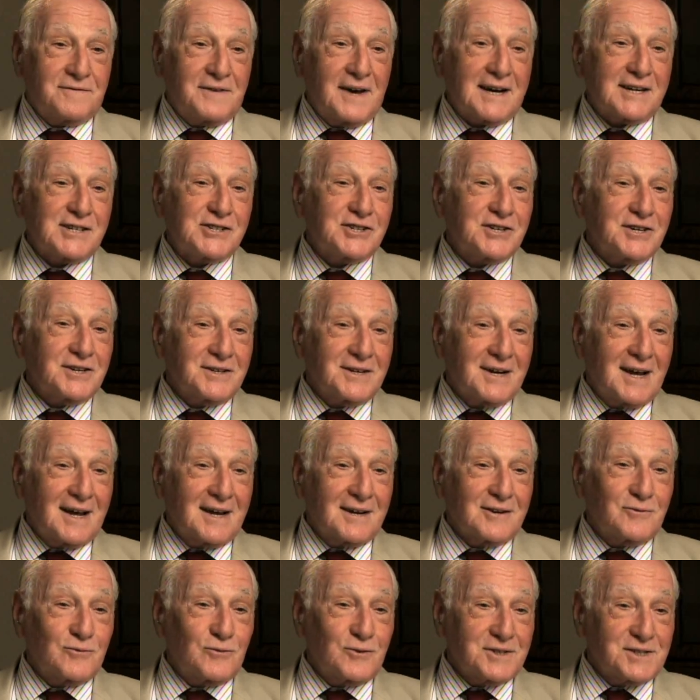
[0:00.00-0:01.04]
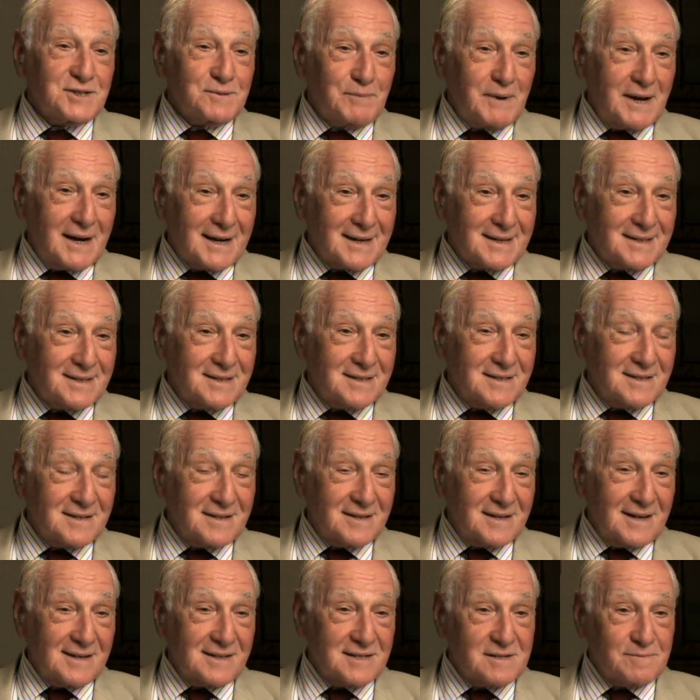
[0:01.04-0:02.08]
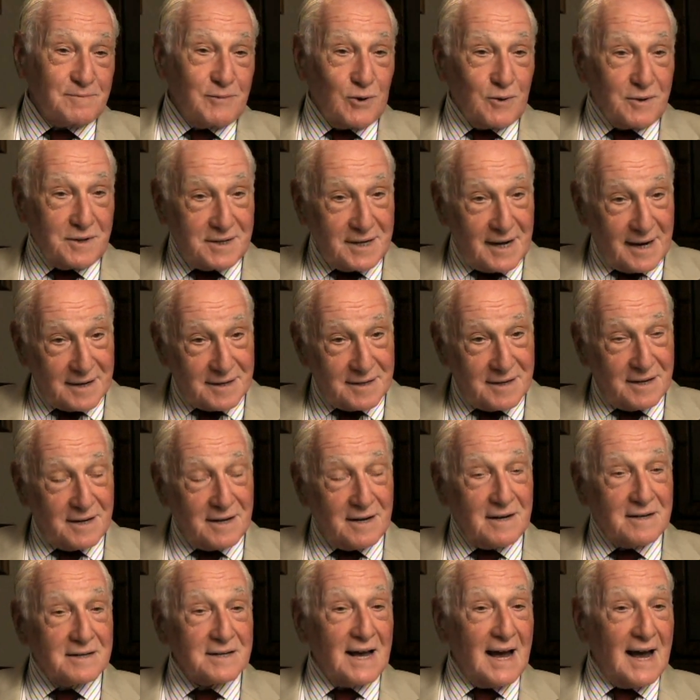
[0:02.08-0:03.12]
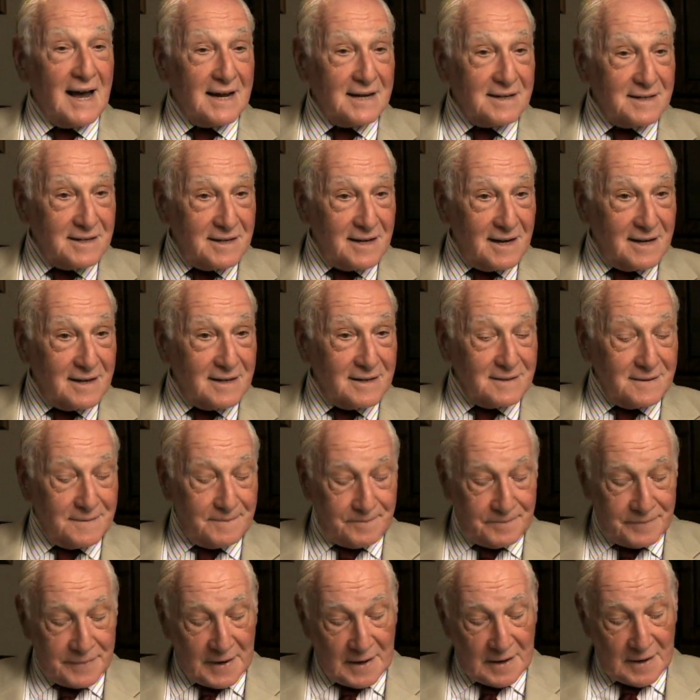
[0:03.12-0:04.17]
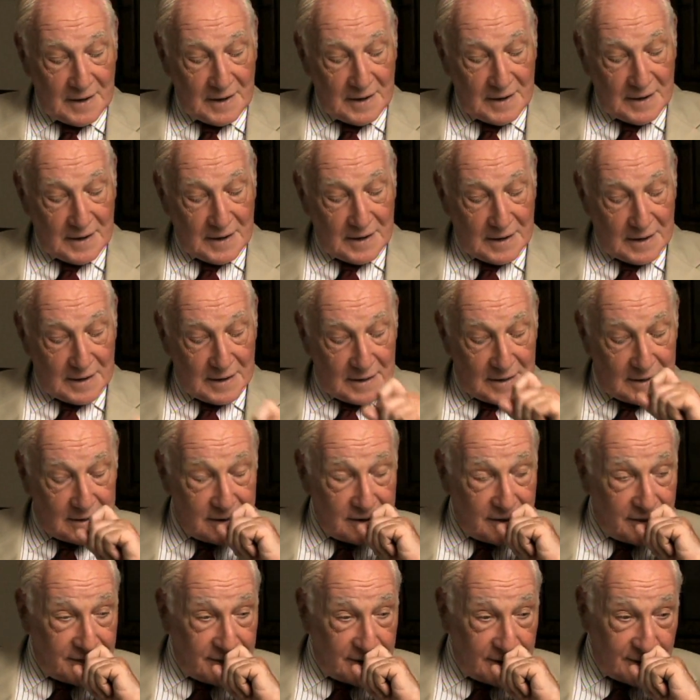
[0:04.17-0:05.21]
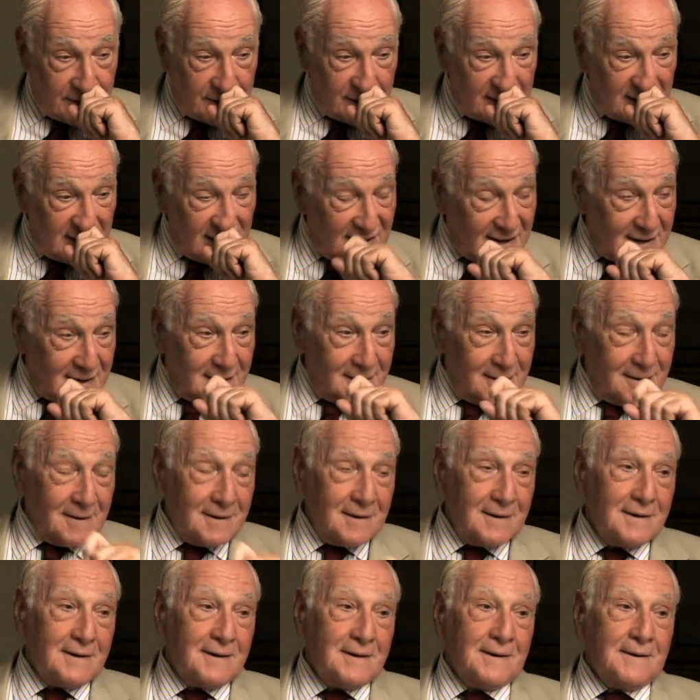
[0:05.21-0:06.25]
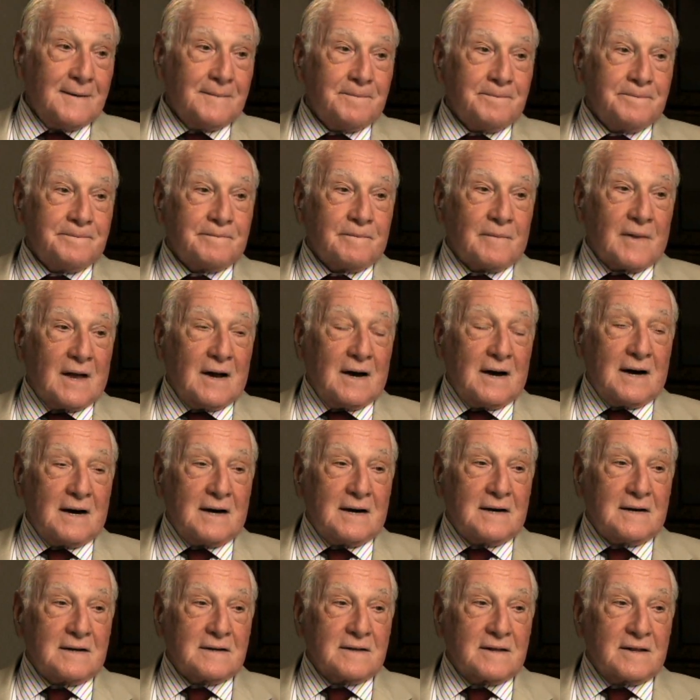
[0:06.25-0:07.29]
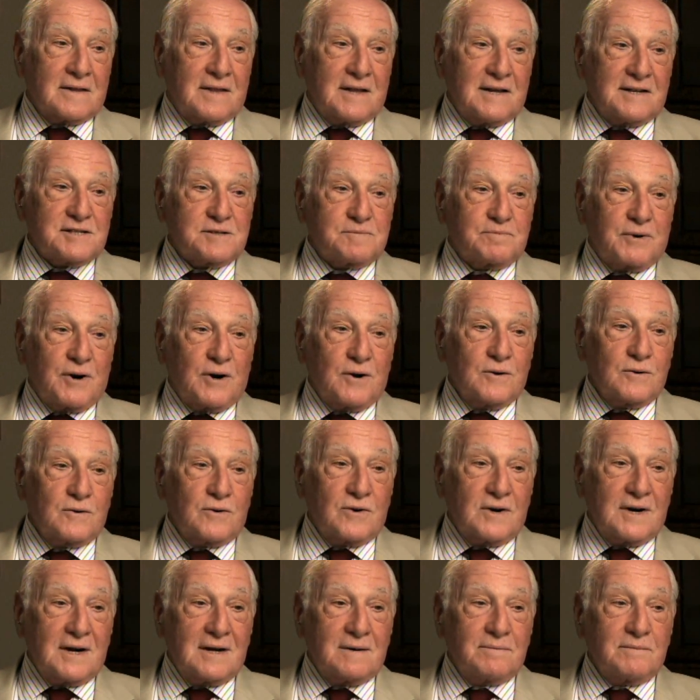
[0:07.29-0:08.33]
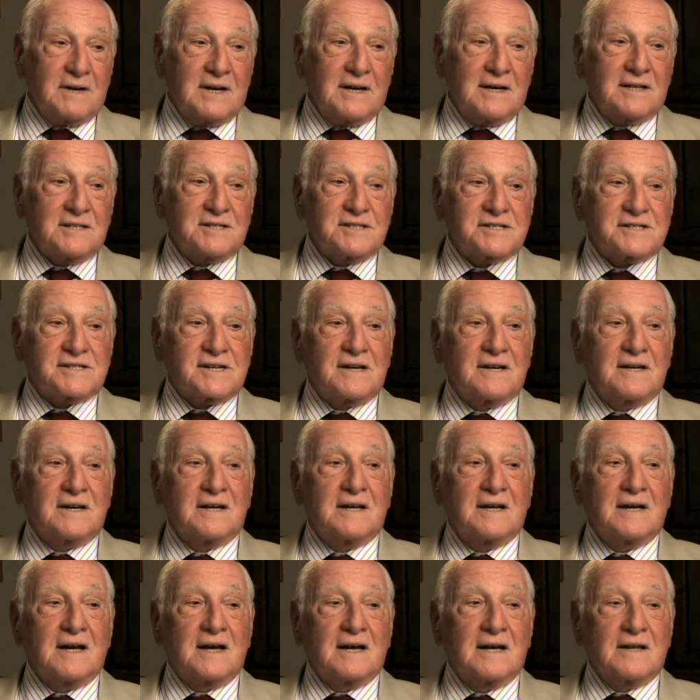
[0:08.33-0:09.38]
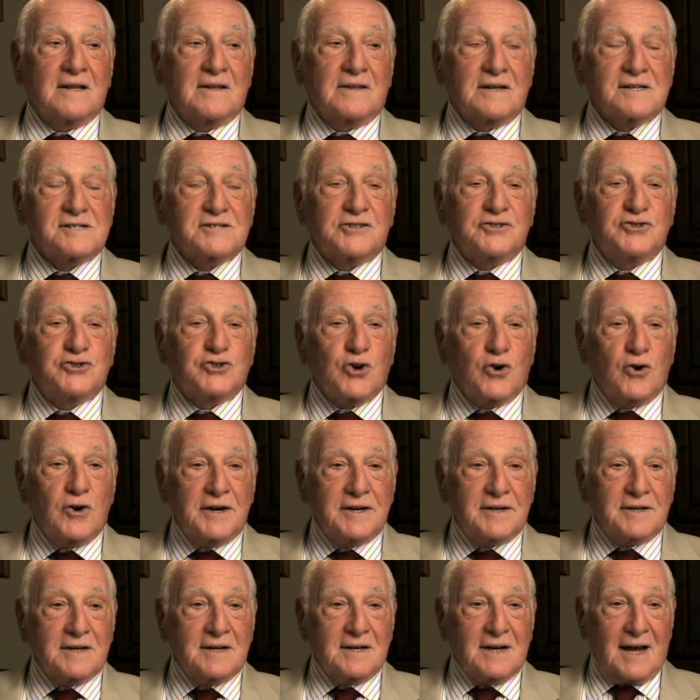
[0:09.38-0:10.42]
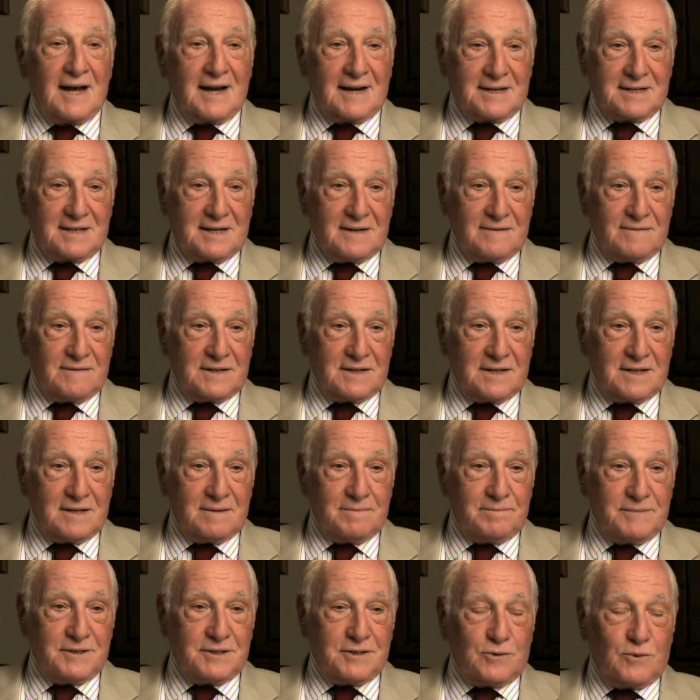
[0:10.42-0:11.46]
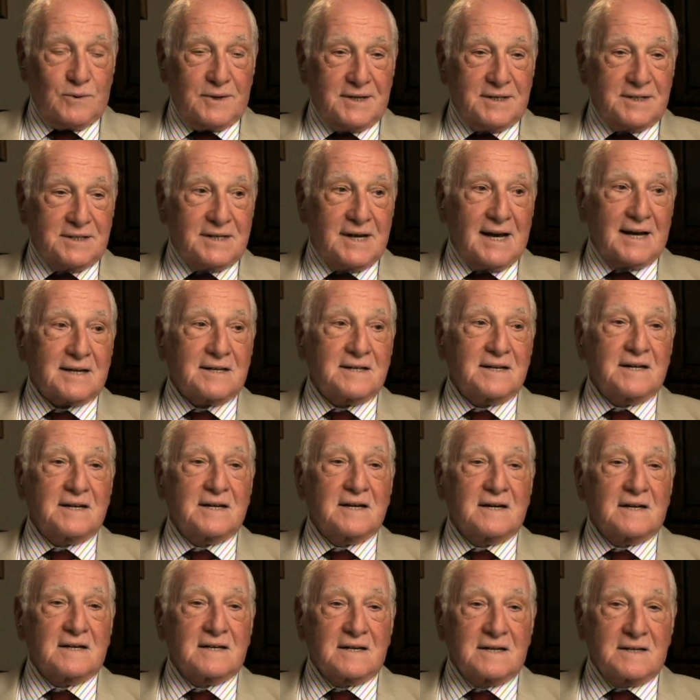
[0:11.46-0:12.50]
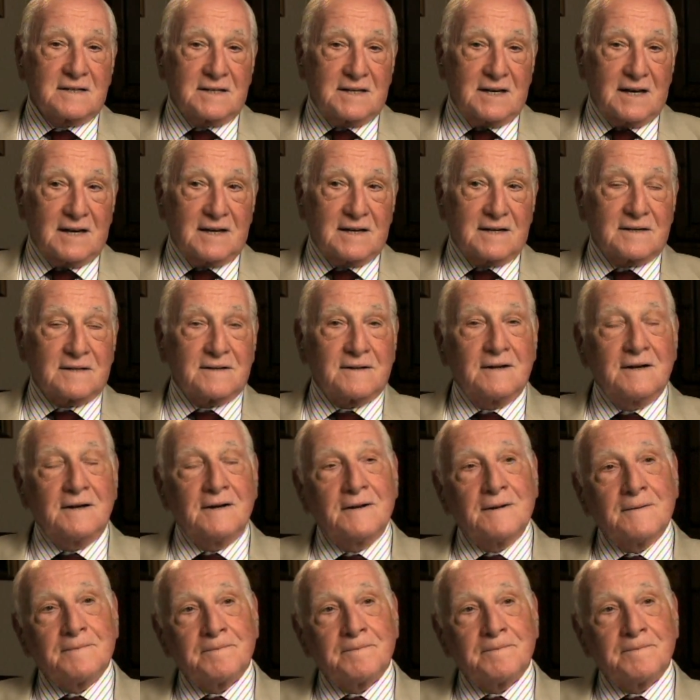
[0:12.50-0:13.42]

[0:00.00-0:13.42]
affection and respect. That's both Technion and Yale. Thirdly, this program is this joint activity between Technion and Yale